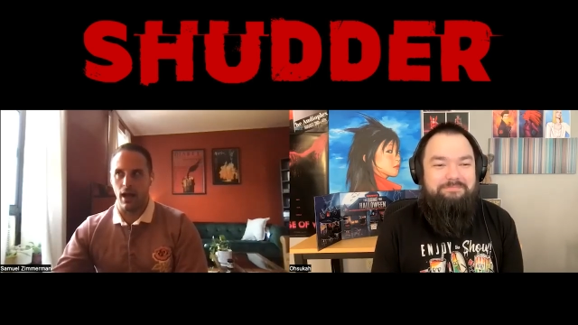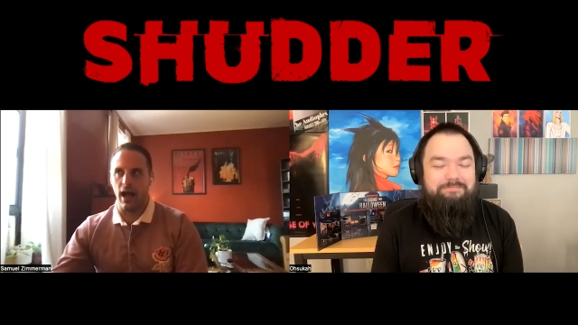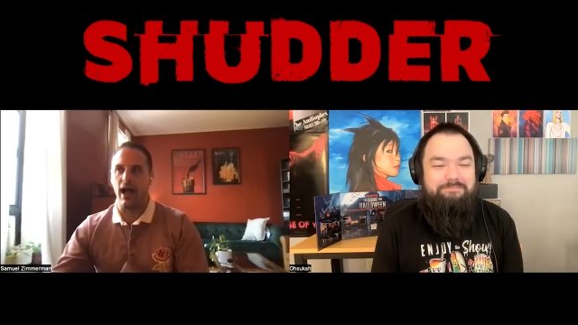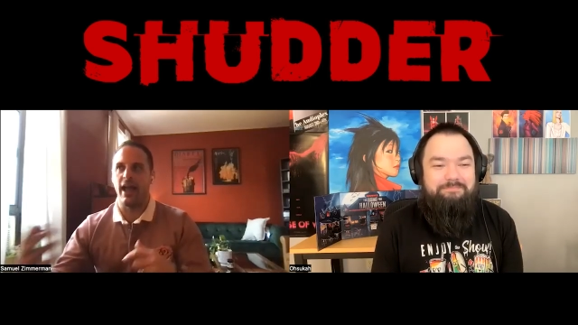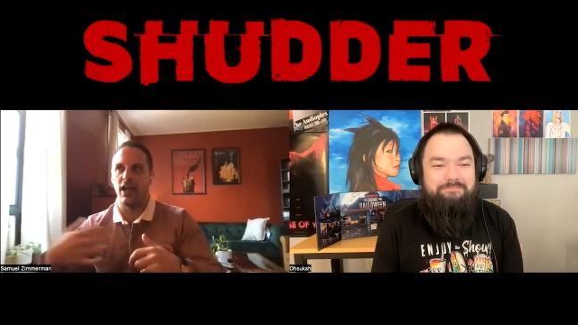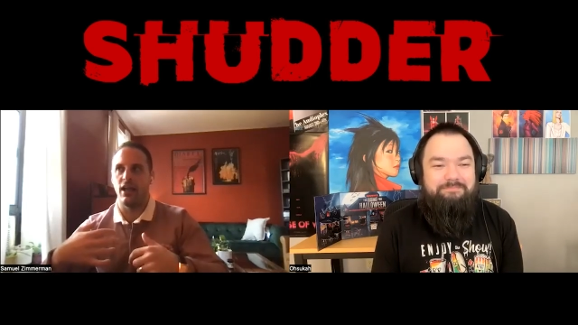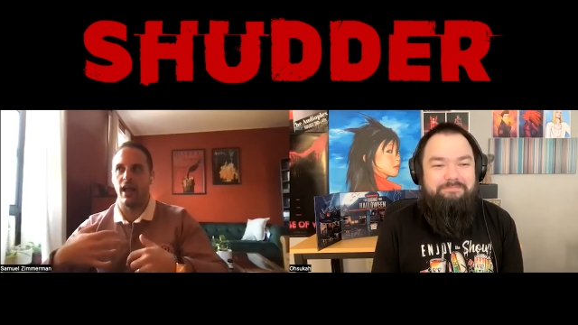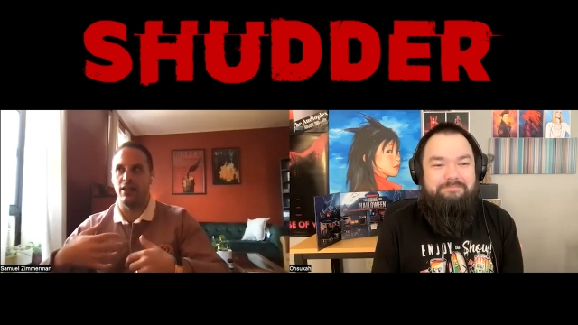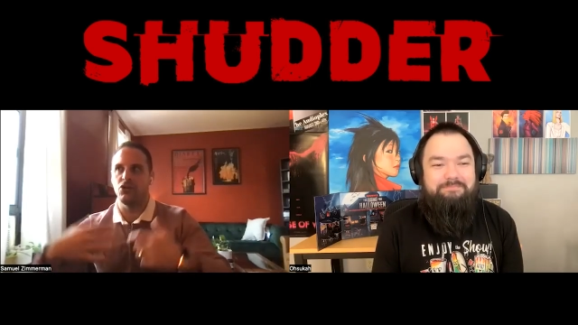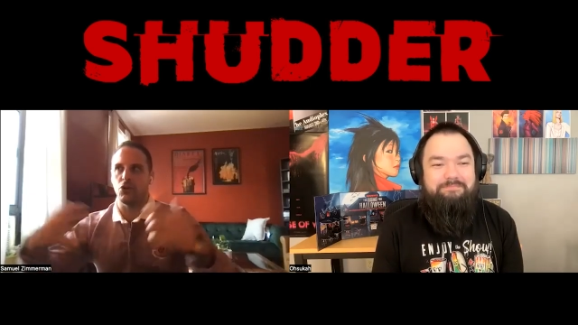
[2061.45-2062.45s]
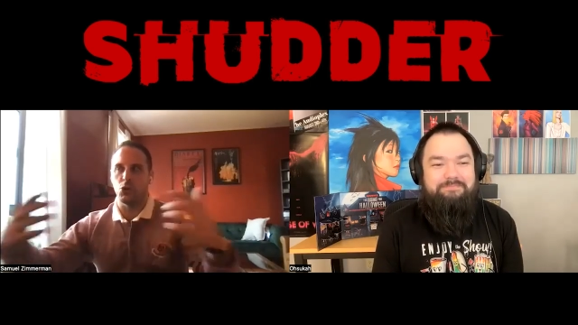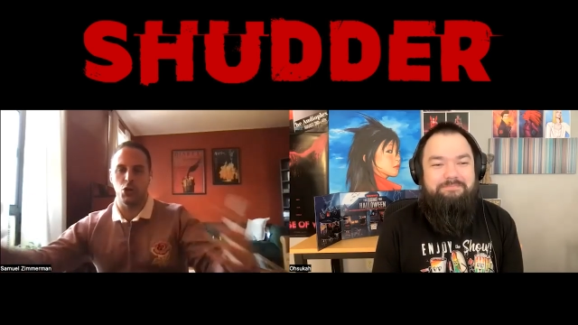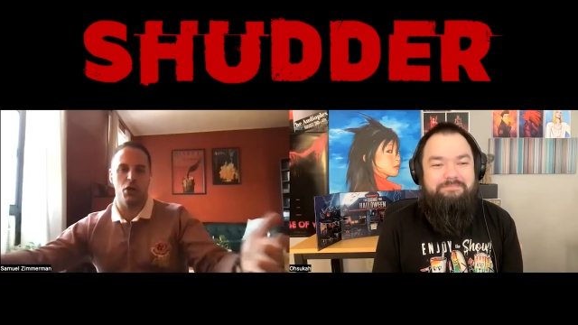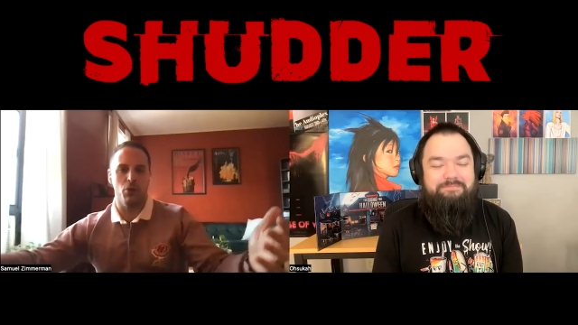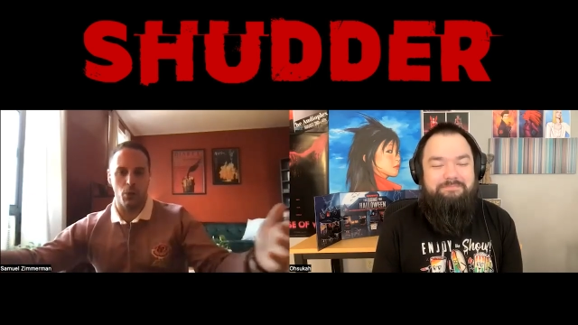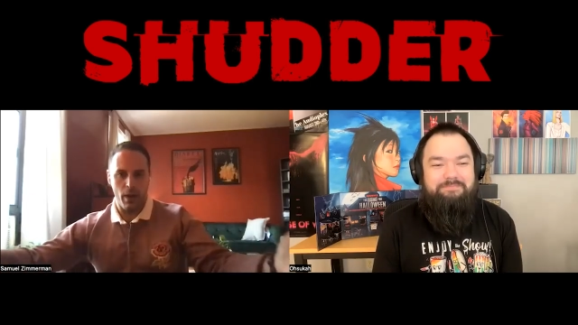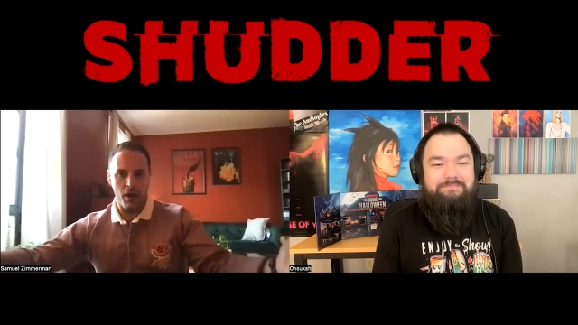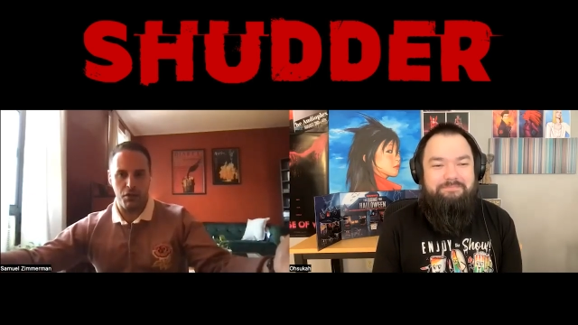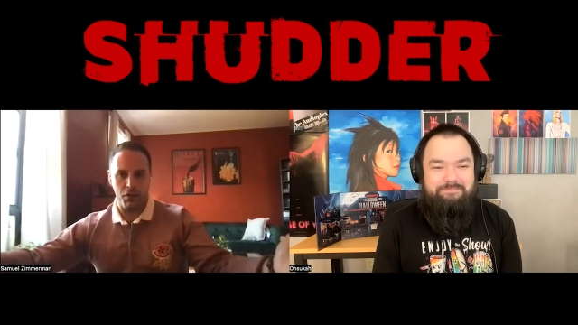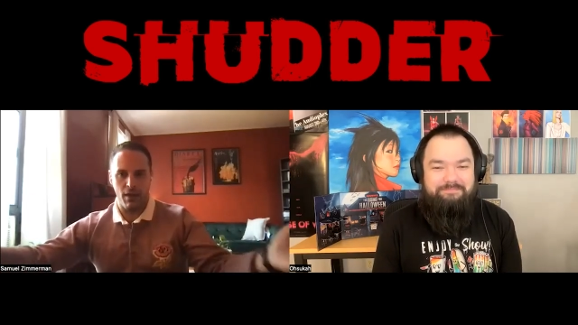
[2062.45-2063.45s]
Speaker 1: I enter Shudder with.
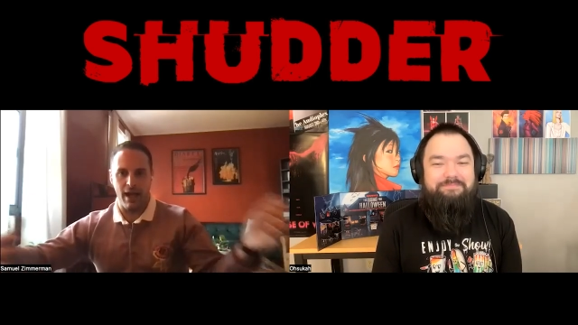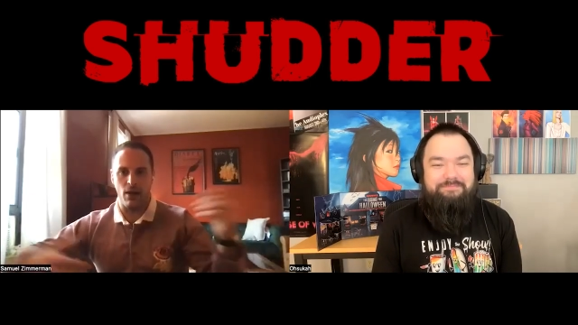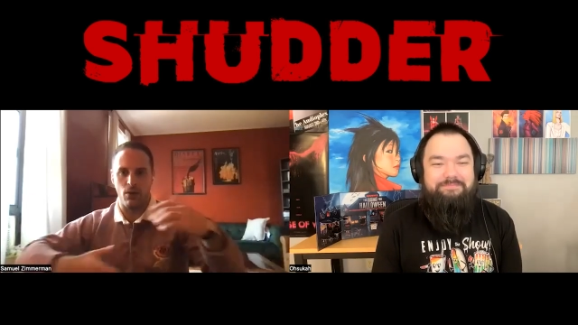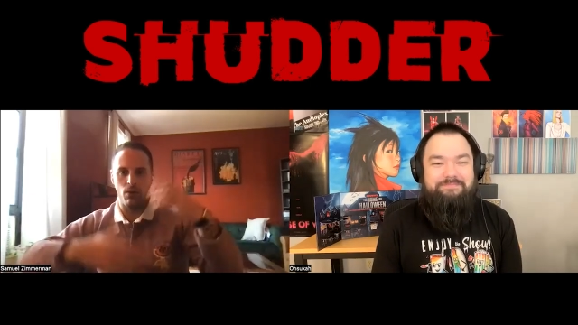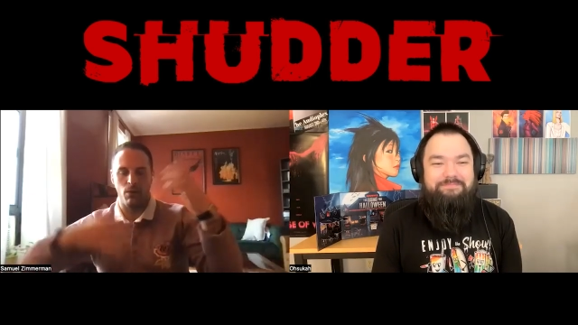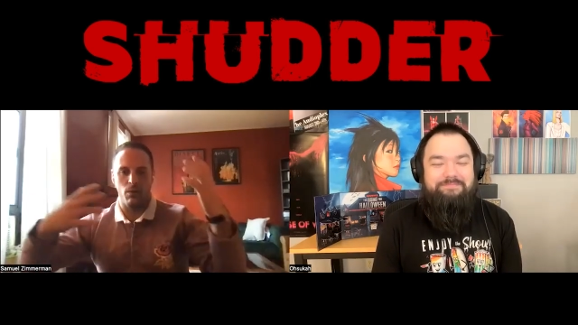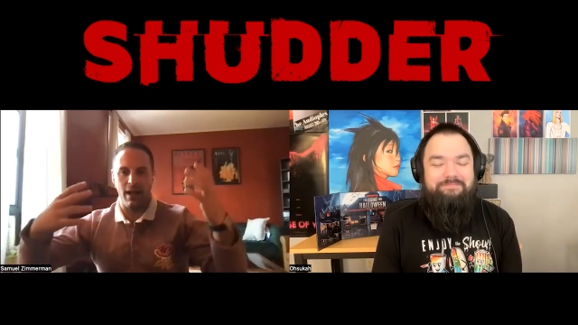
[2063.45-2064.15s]
How